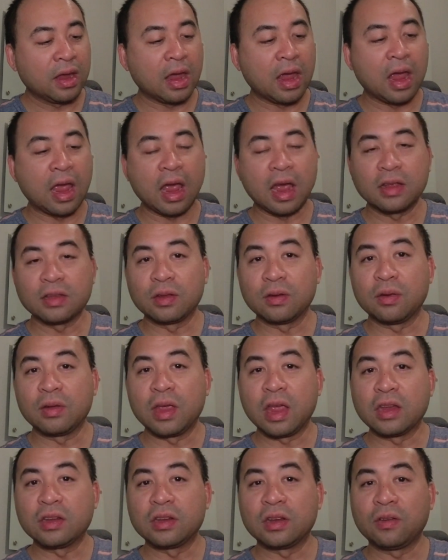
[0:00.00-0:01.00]
It has a
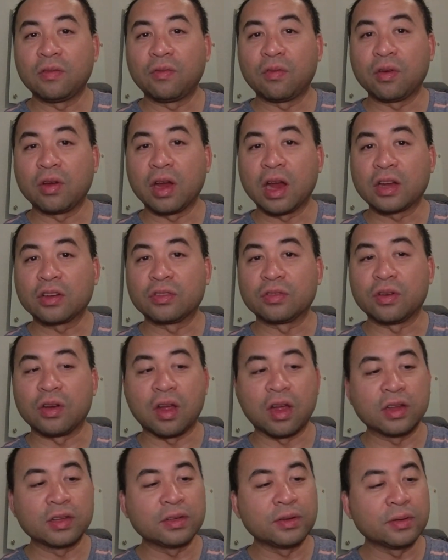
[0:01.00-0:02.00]
location for your extra
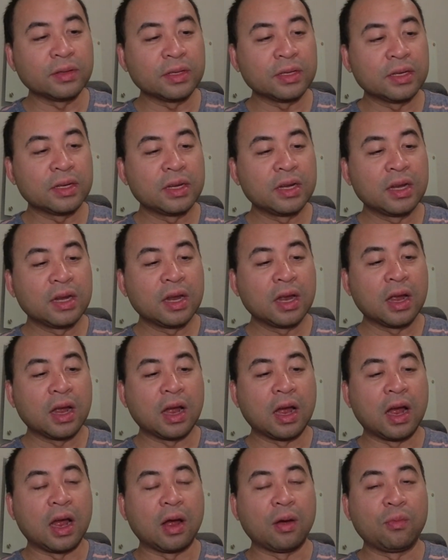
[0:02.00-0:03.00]
nozzles,
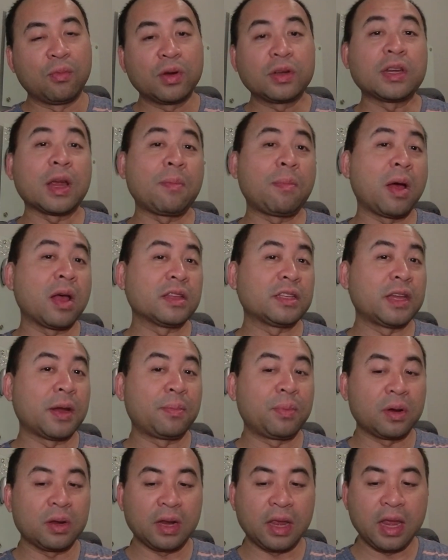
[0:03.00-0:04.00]
which I bought
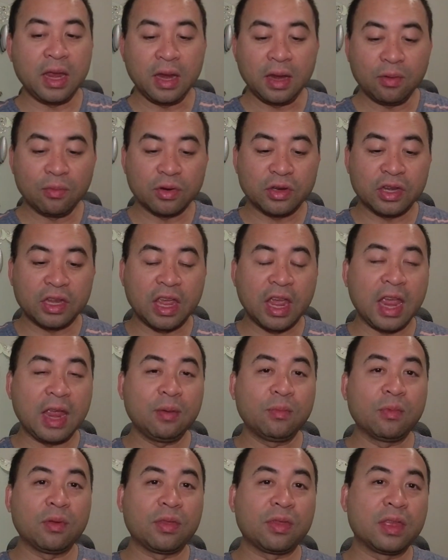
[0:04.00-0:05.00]
separately, which
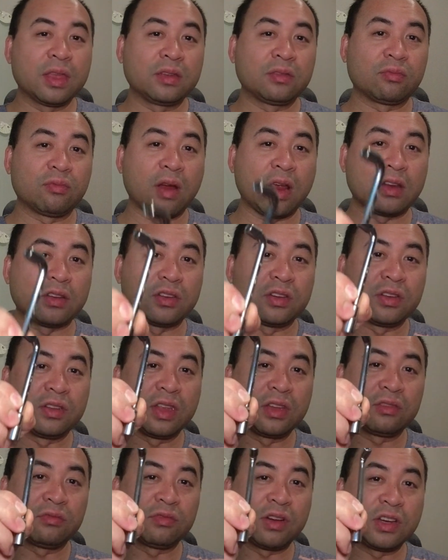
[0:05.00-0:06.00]
came with this wrench.
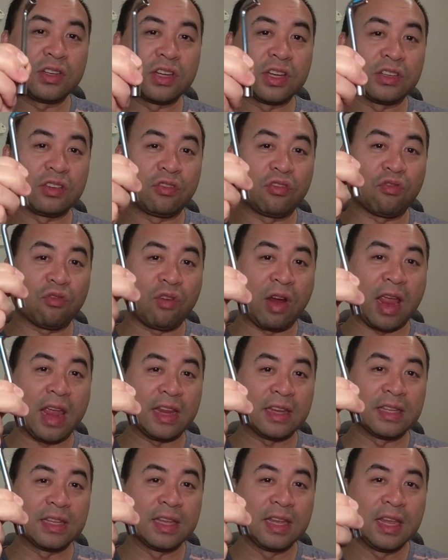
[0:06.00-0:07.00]
This wrench is
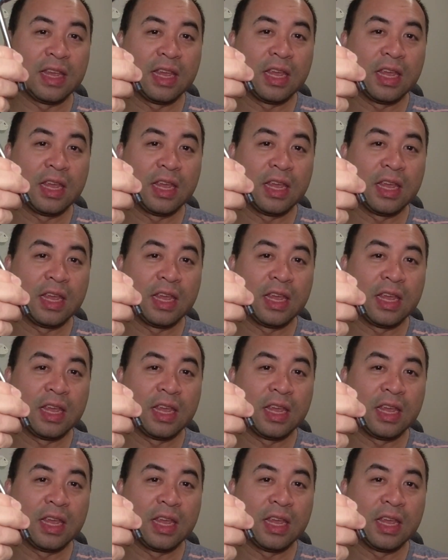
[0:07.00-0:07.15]
great